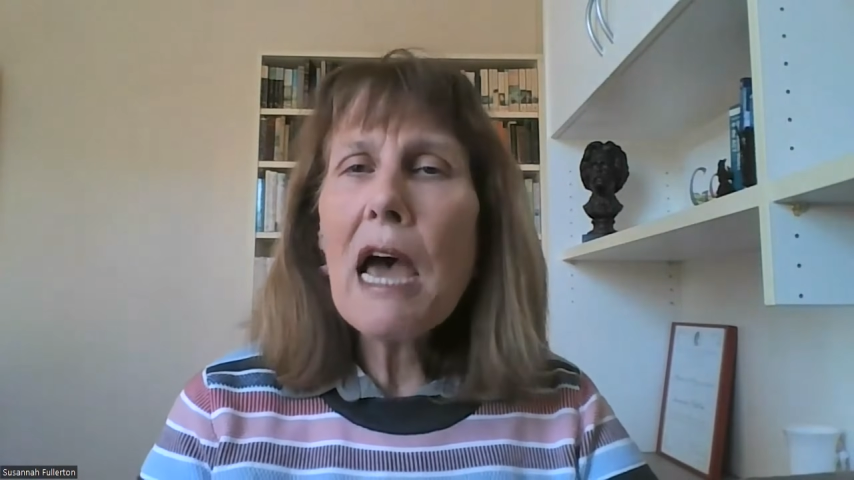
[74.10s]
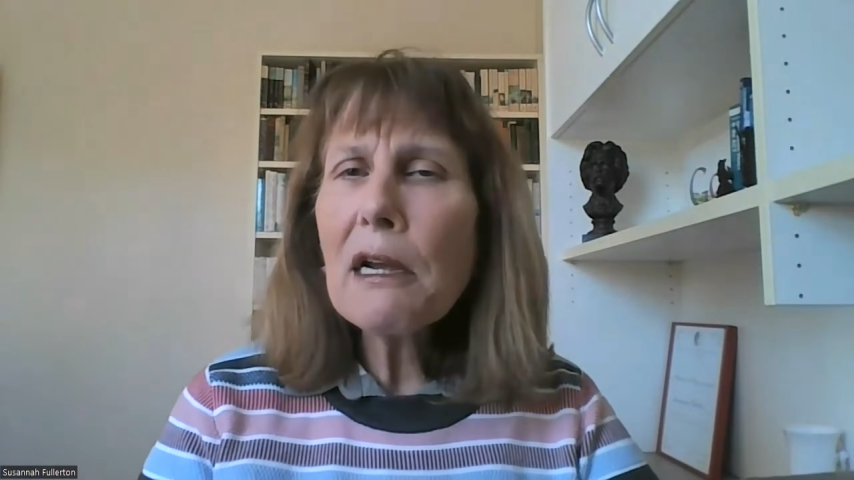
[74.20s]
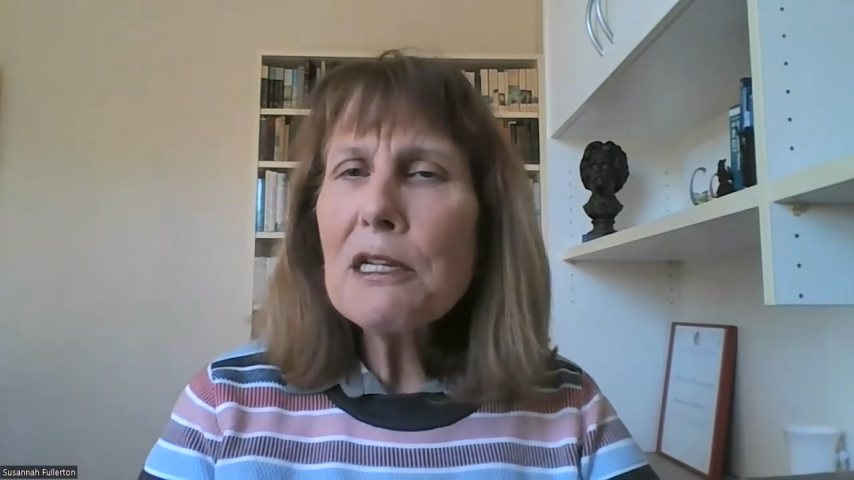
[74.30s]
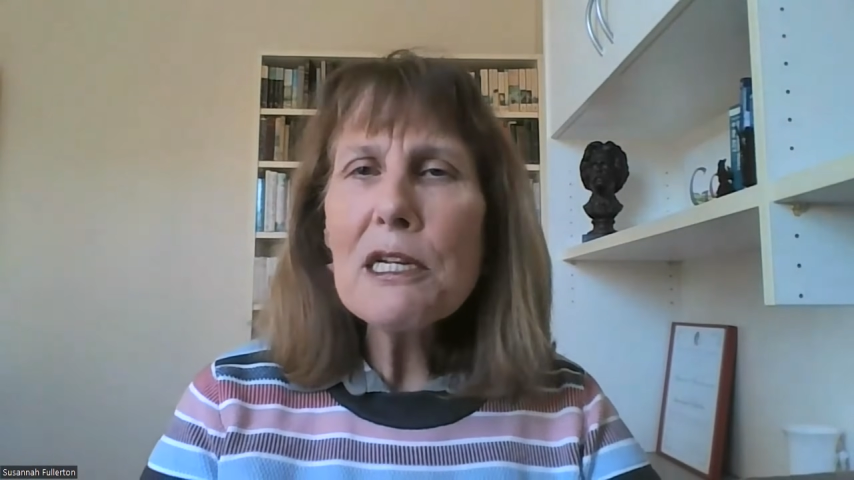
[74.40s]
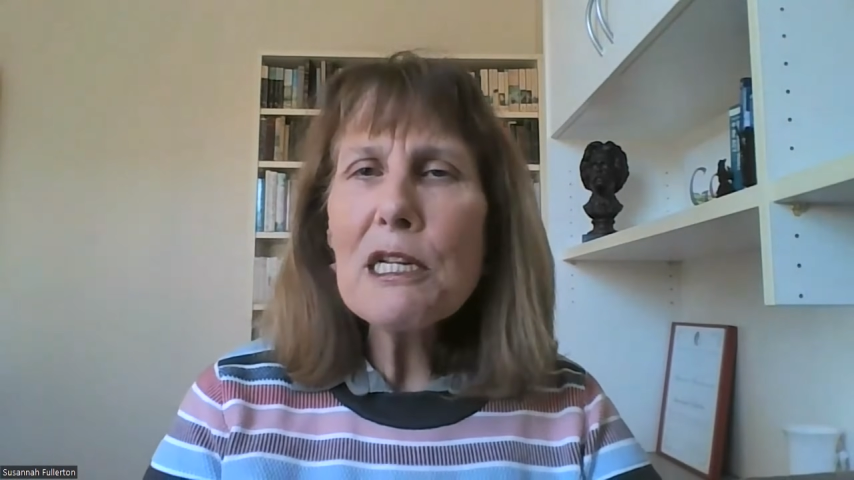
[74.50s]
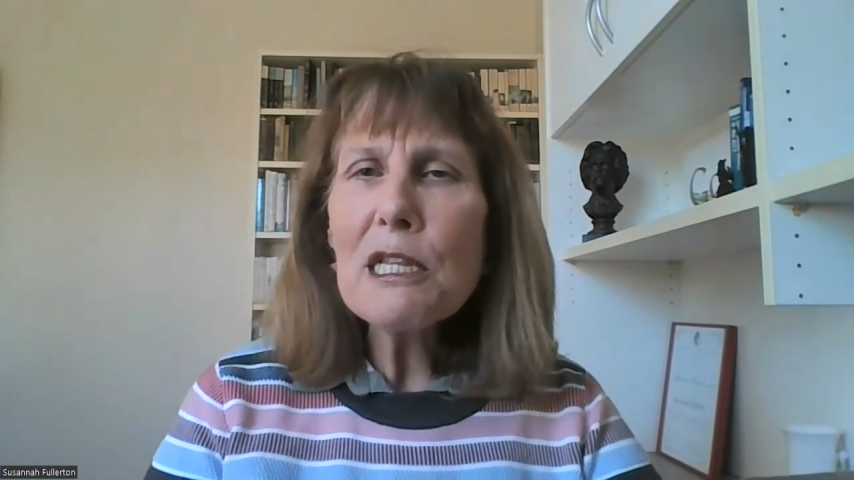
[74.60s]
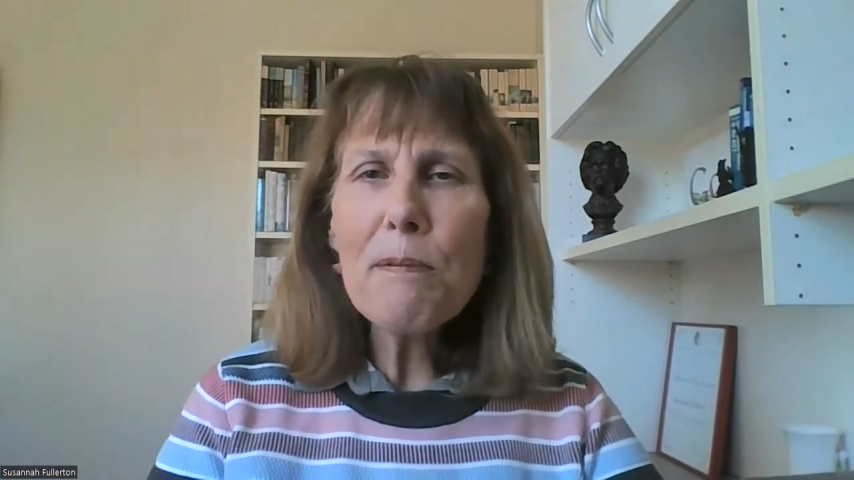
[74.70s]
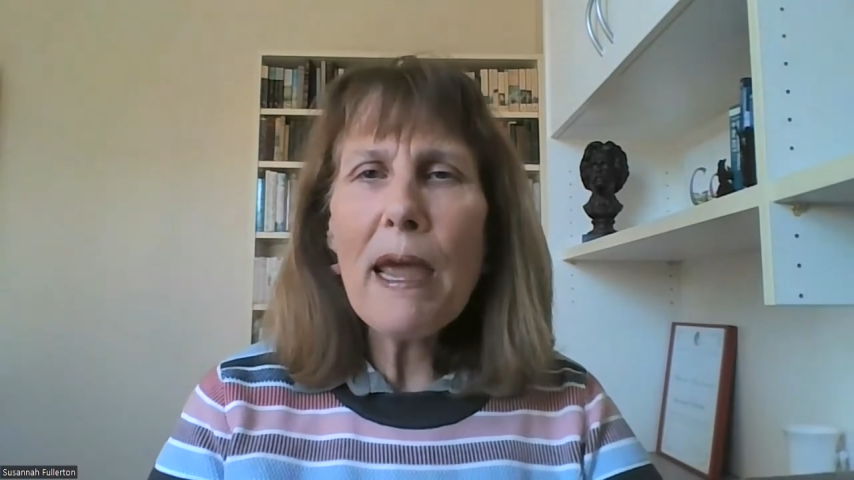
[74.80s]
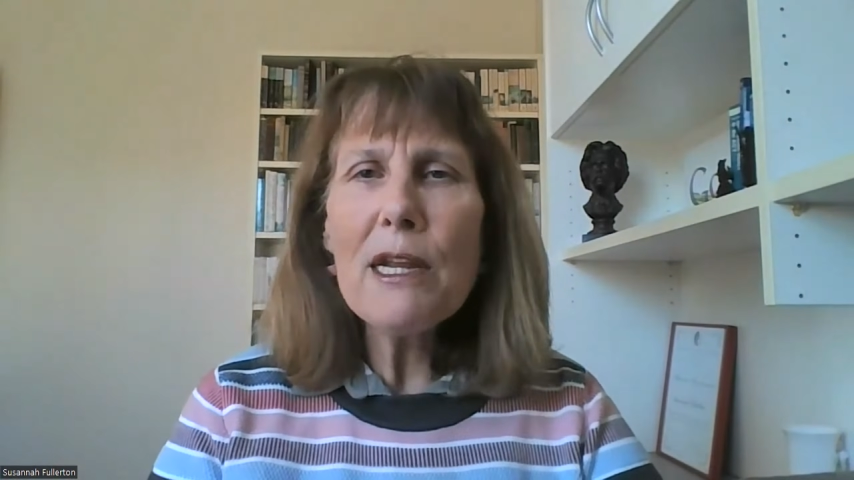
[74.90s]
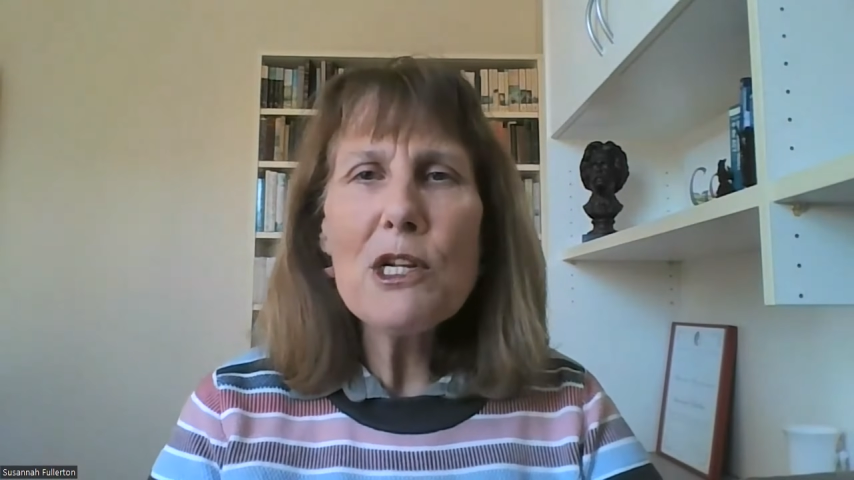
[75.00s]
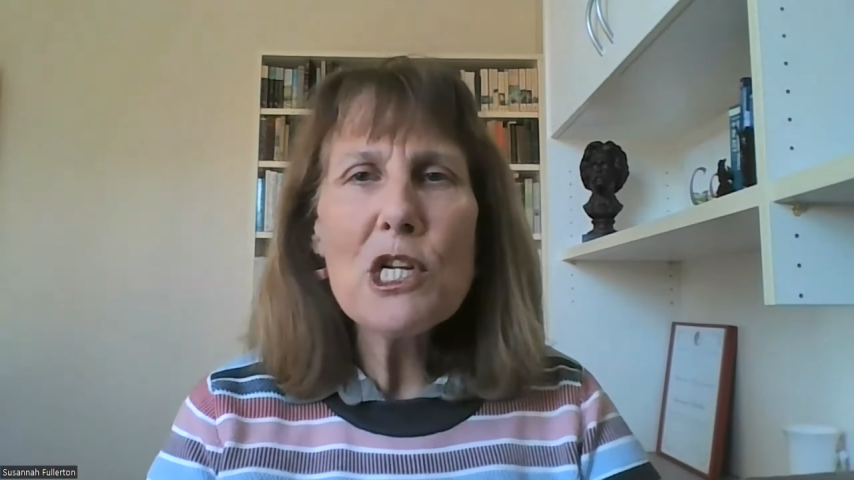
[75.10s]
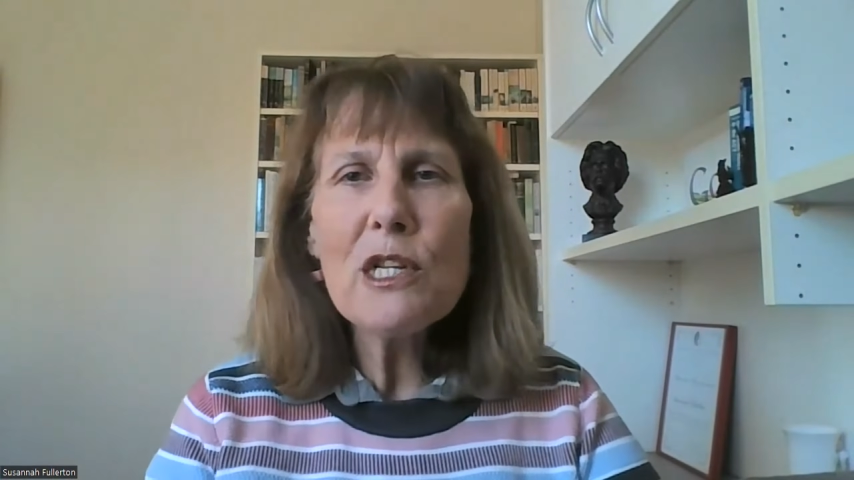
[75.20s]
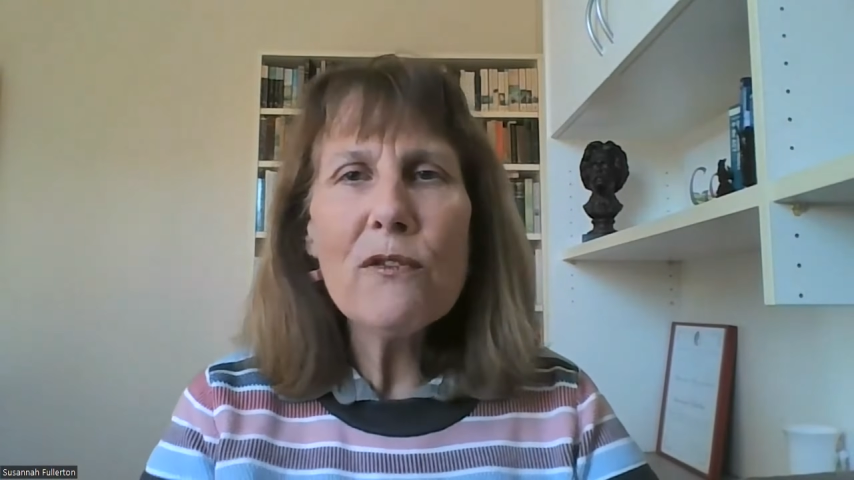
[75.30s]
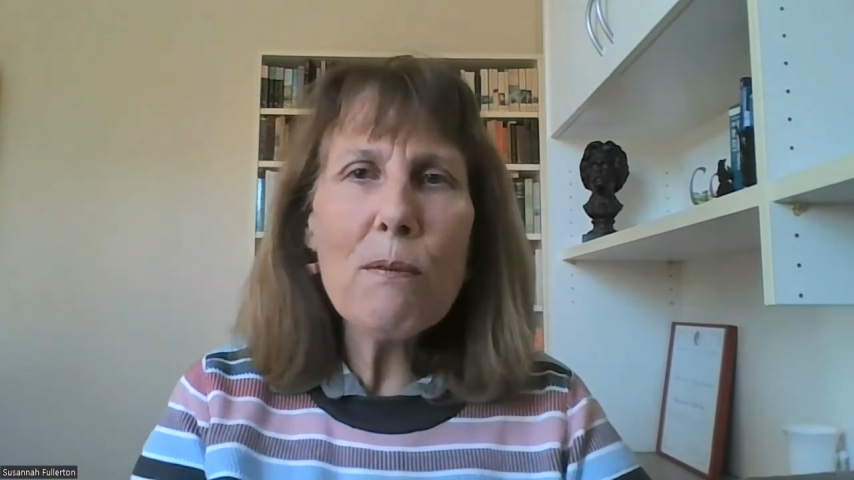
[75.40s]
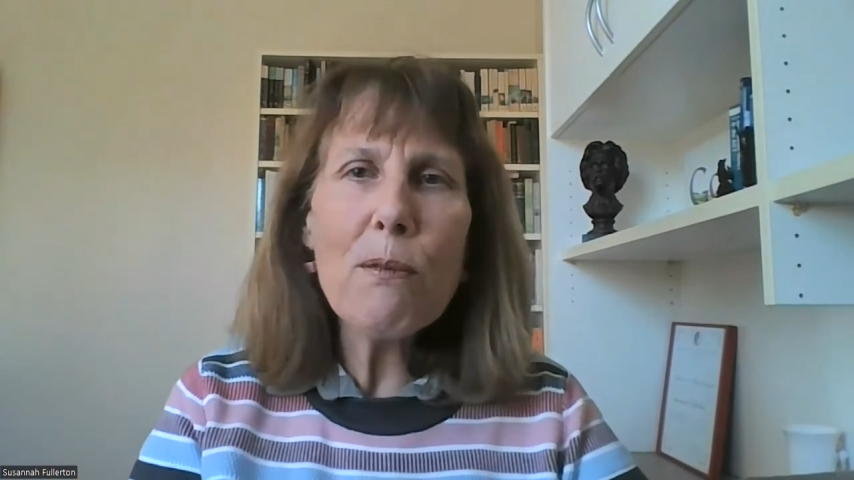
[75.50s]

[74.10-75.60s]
tucked into the pages of a